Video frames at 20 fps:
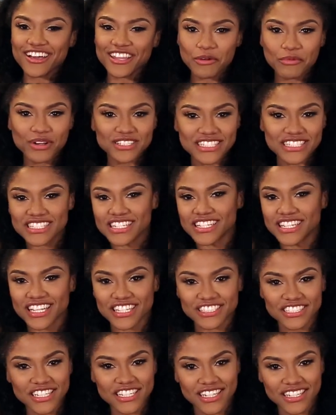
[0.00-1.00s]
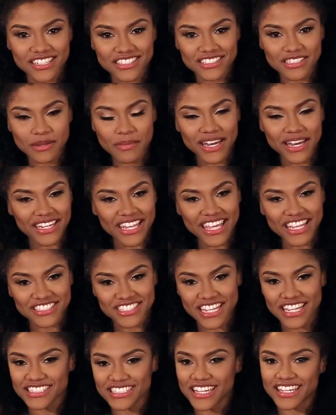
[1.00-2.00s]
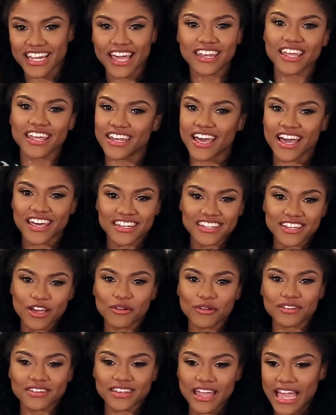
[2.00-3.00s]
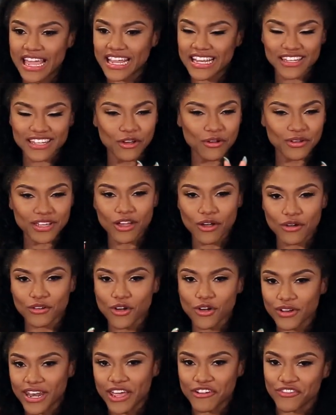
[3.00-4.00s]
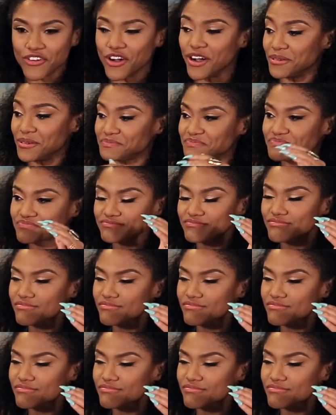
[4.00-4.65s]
Y'all like, what JJ did? Somebody hit JJ. No. Don't go that far.